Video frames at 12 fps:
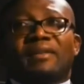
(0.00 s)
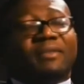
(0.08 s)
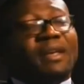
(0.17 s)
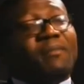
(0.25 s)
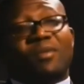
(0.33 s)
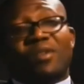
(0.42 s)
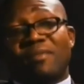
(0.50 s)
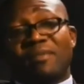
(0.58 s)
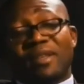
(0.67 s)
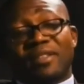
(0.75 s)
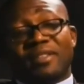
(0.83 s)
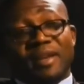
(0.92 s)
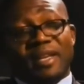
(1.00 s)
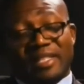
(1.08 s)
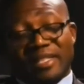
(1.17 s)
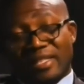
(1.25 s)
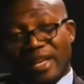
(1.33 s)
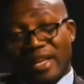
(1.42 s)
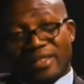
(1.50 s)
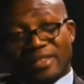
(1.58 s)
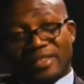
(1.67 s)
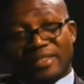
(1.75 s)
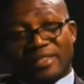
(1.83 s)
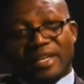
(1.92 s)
Employment remains a challenge.